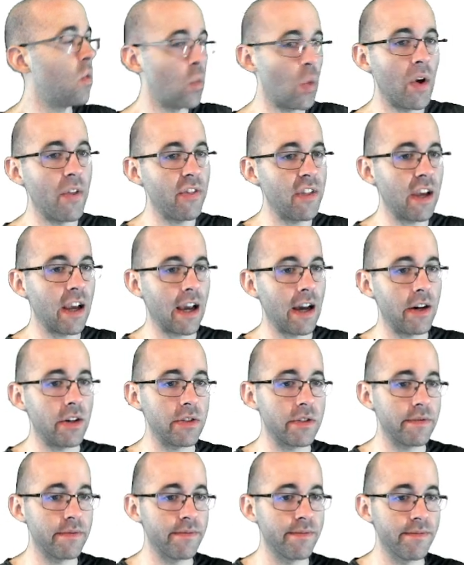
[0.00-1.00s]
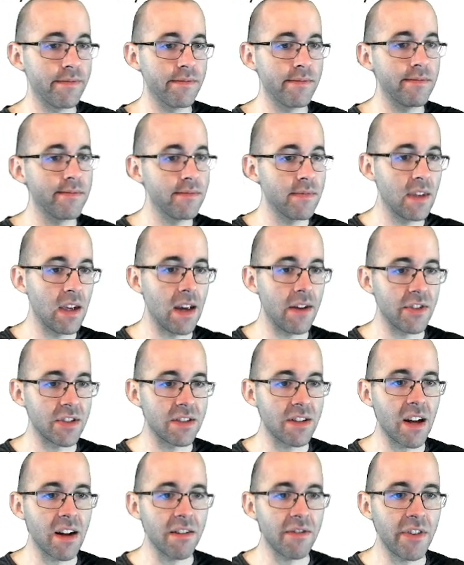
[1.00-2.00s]
one thing out. If
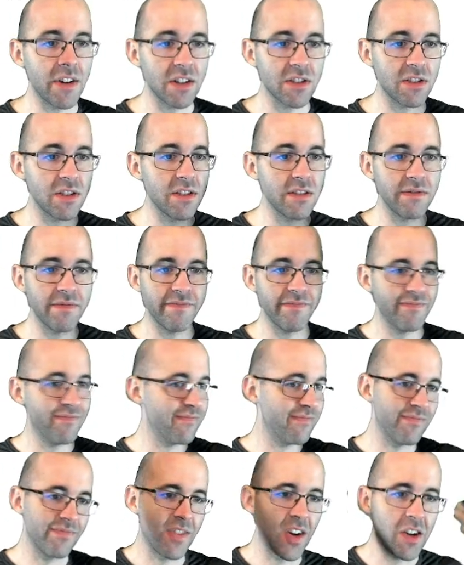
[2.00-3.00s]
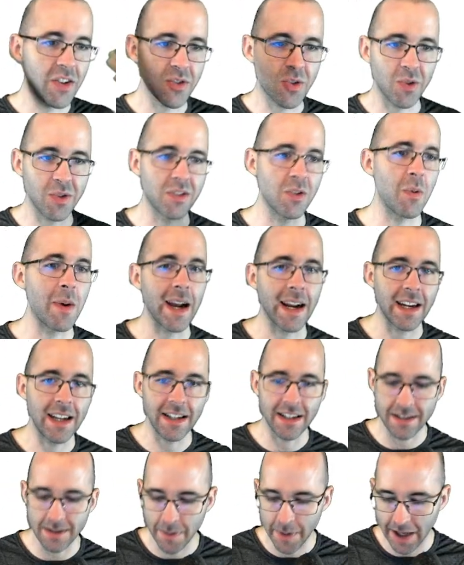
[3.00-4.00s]
it's not a function, all sorts of
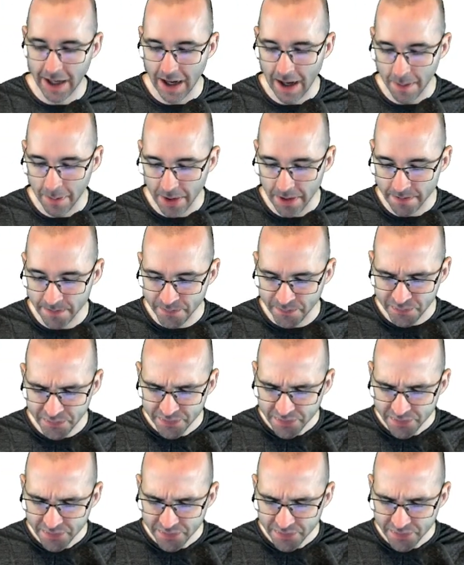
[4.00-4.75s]
wackiness might happen.